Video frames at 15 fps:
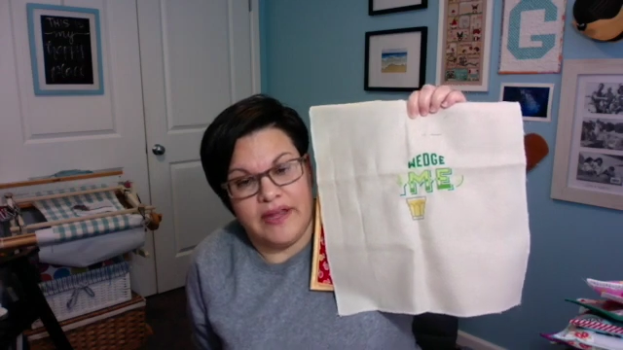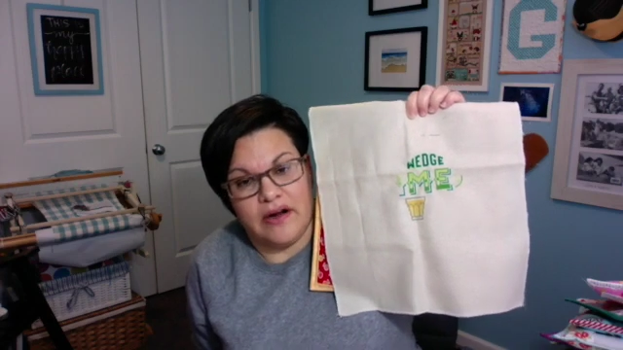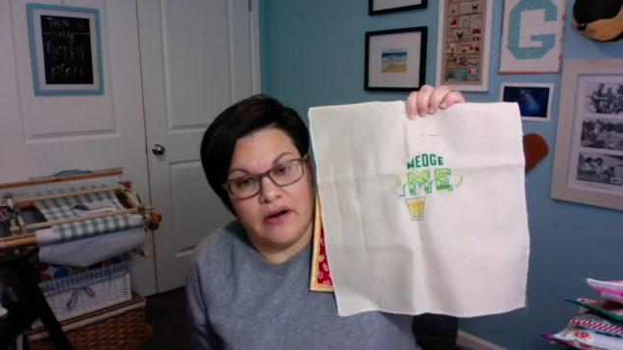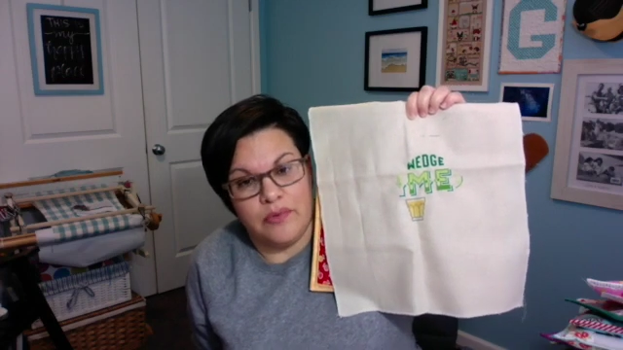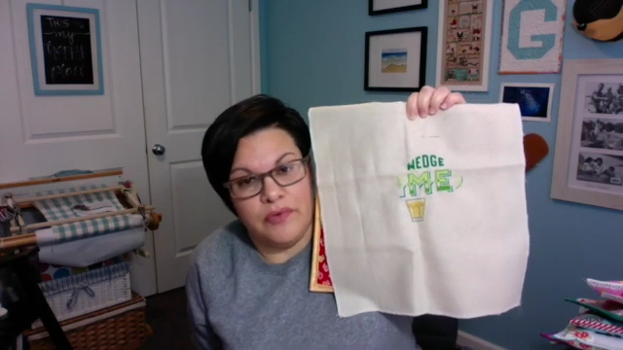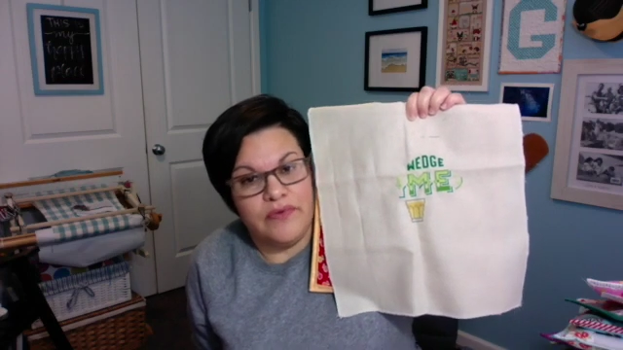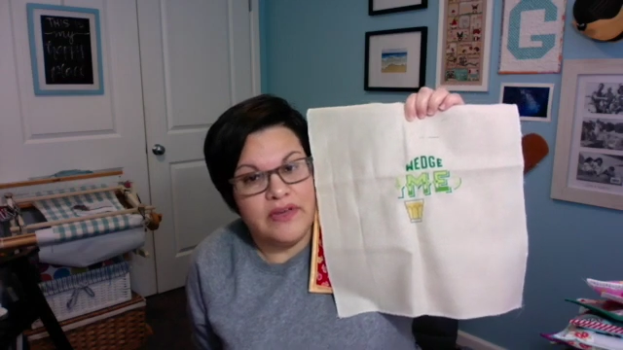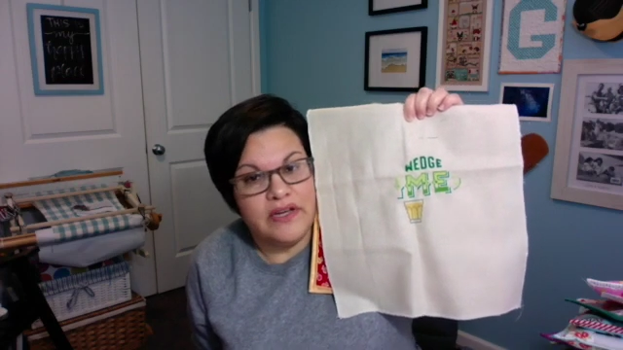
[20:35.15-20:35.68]
are
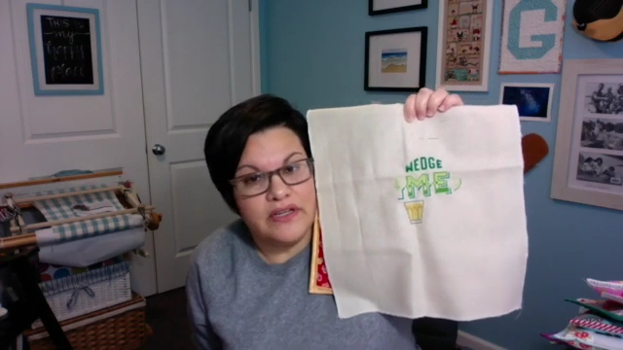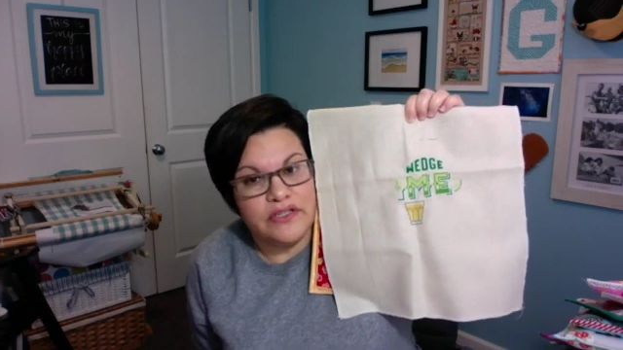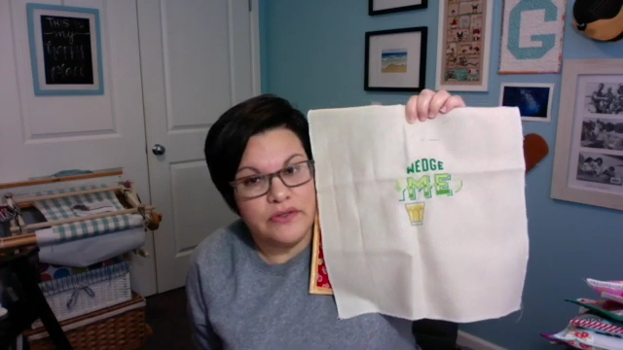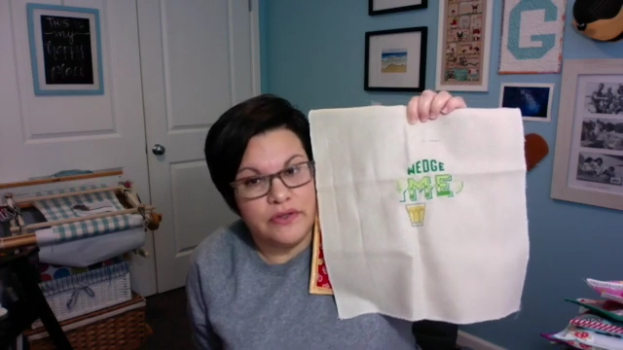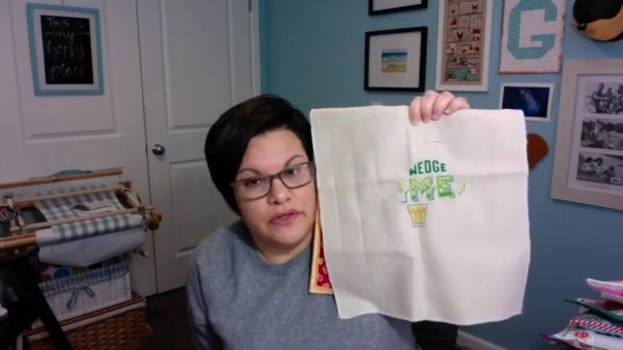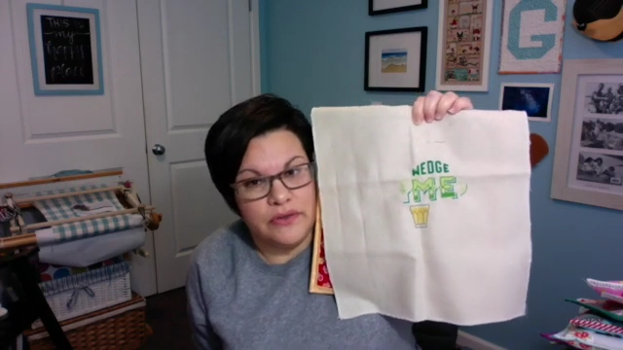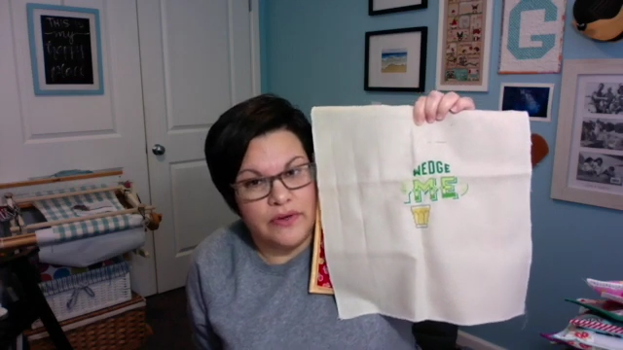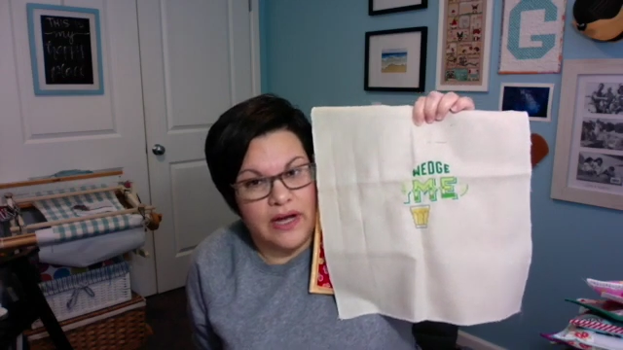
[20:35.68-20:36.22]
moving into a
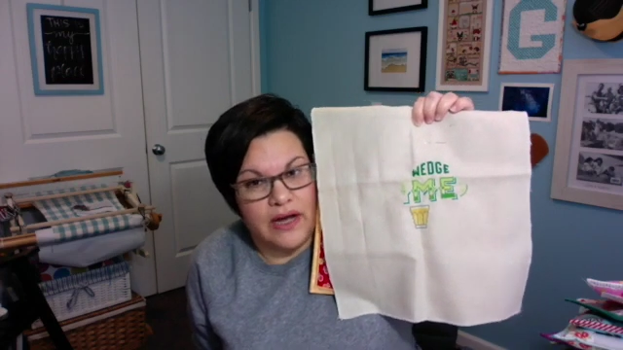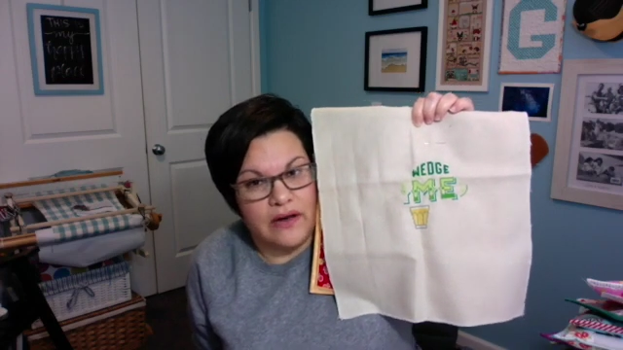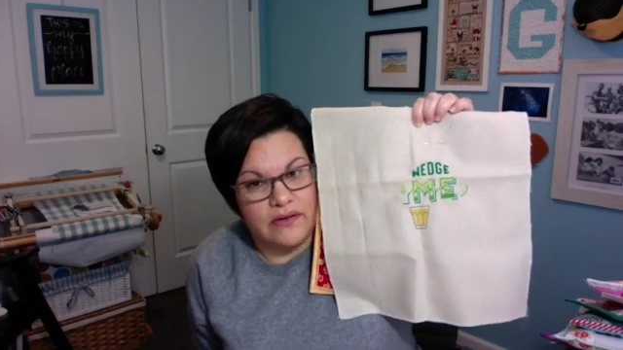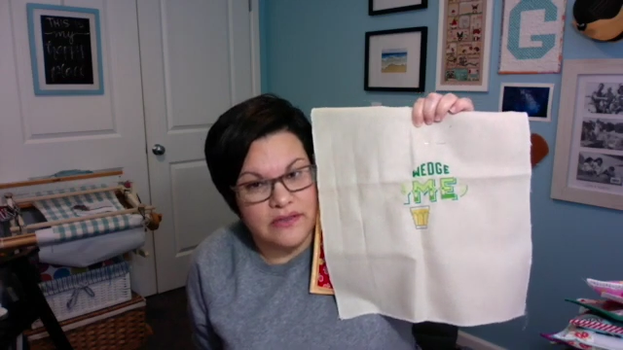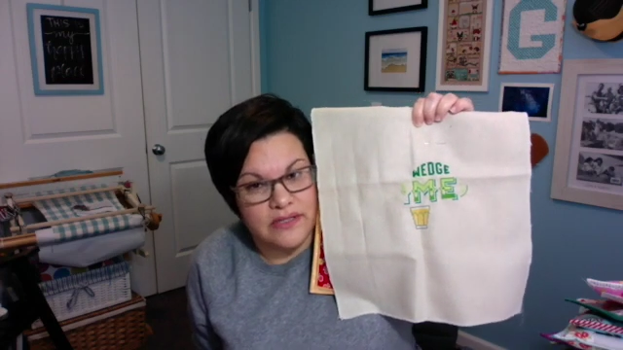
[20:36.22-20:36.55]
new house